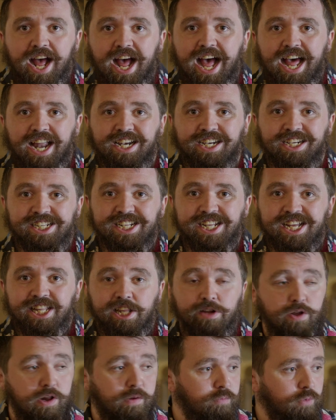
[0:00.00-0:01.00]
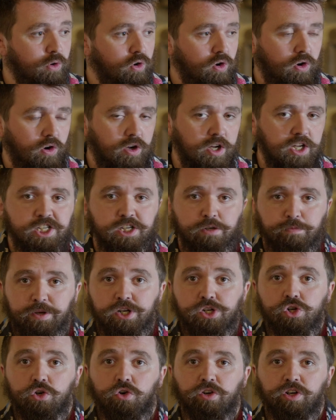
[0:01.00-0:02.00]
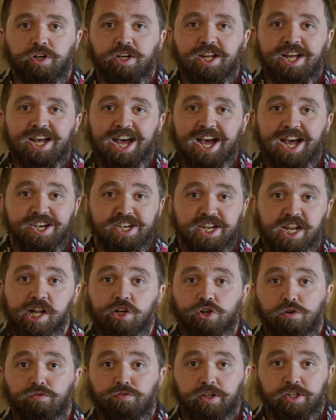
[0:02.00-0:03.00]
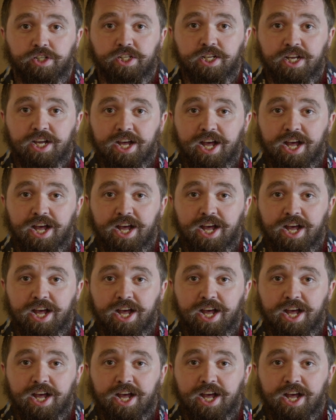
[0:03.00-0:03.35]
and there is more to be done and discovered,